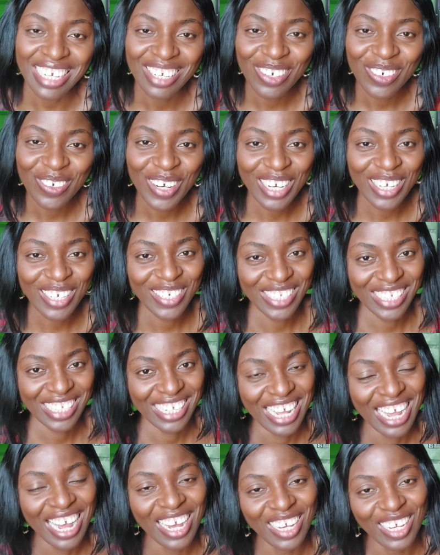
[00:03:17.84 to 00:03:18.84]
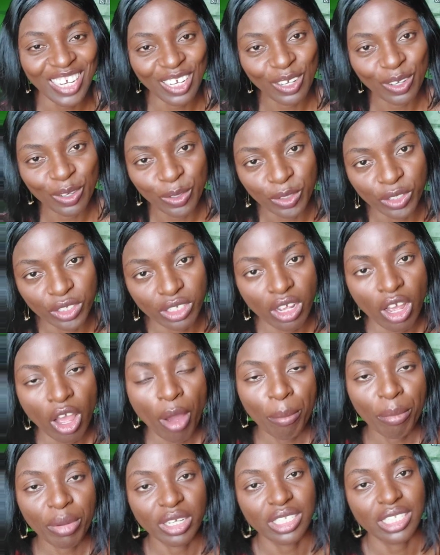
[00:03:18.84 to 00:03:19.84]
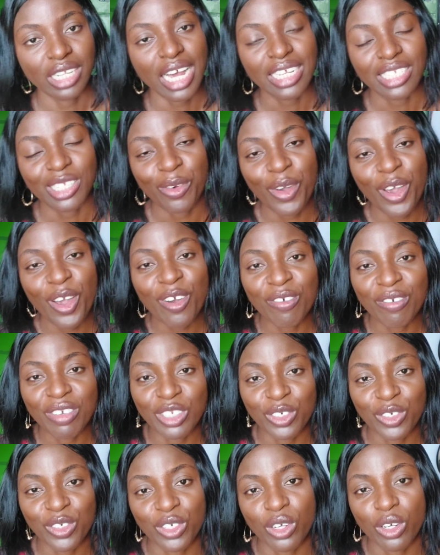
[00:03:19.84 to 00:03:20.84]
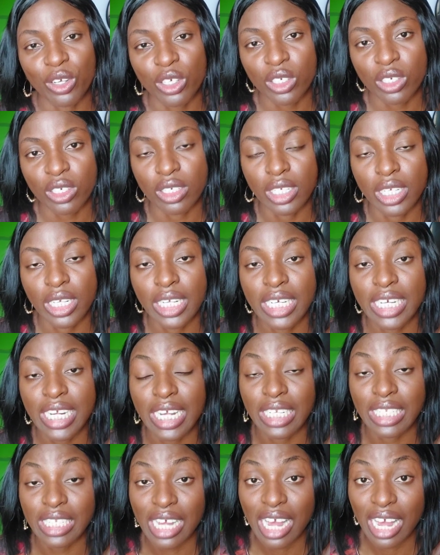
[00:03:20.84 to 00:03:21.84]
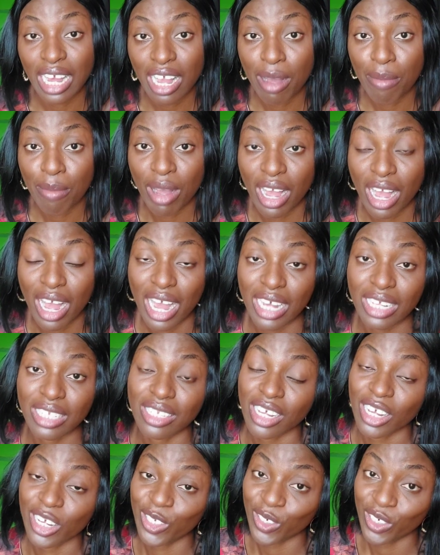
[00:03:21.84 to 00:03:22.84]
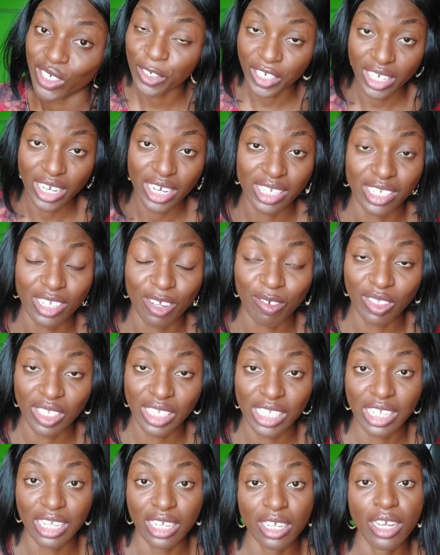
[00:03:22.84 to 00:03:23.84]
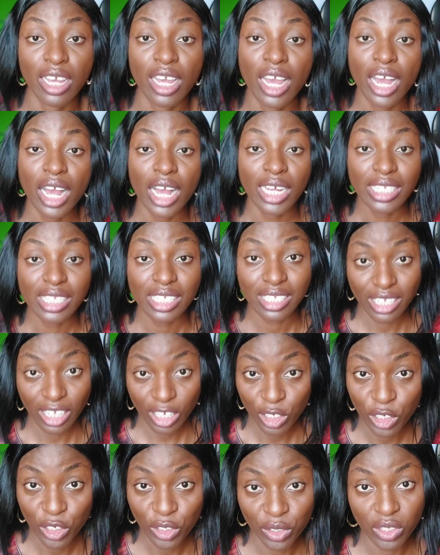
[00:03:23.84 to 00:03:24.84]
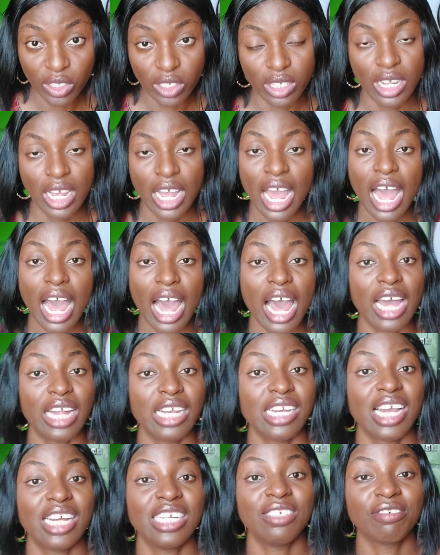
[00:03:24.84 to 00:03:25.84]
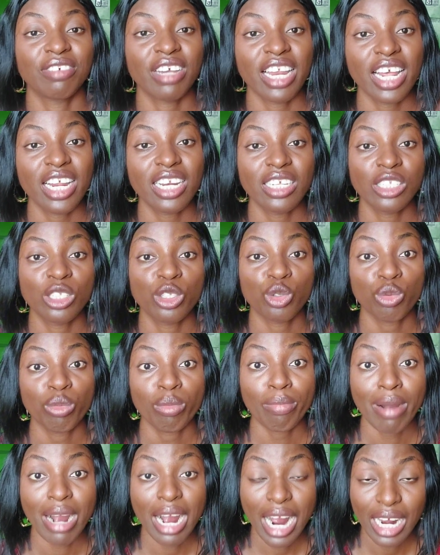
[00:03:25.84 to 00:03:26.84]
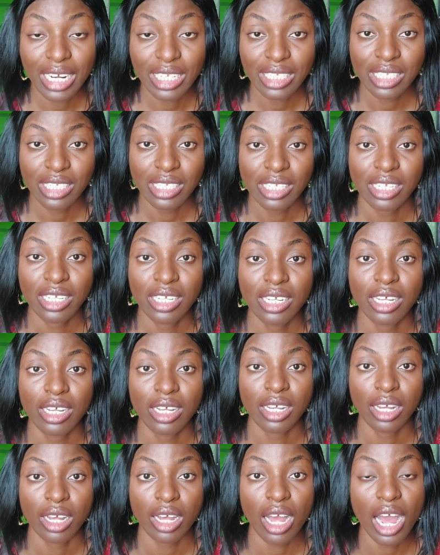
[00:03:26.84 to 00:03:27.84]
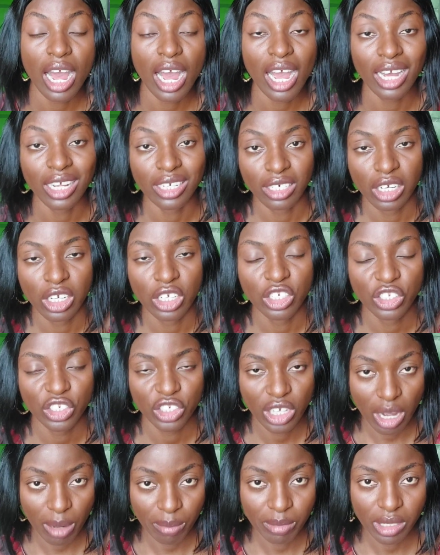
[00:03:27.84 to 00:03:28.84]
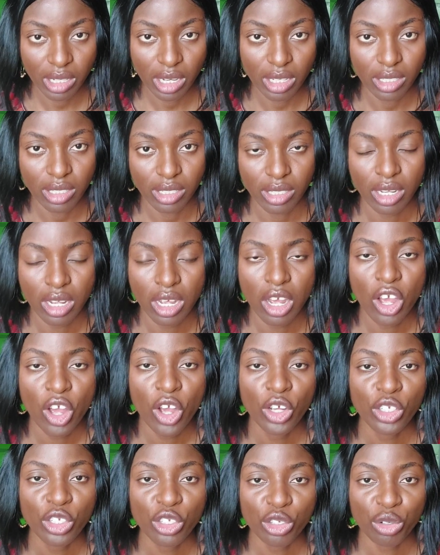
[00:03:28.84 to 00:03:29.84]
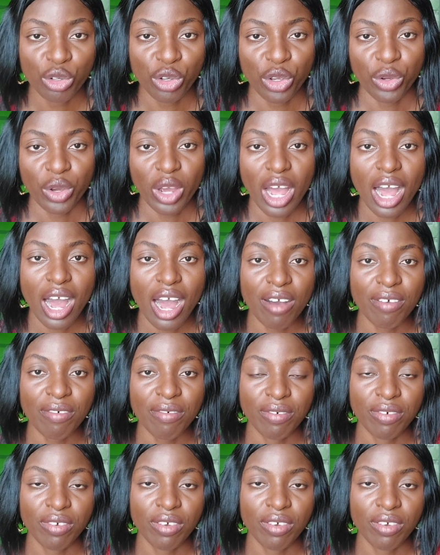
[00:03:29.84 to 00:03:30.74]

we're going to see how it goes. But as a way of introduction, the entire CAMA has 870 sections, and they are divided into parts and chapters. So you have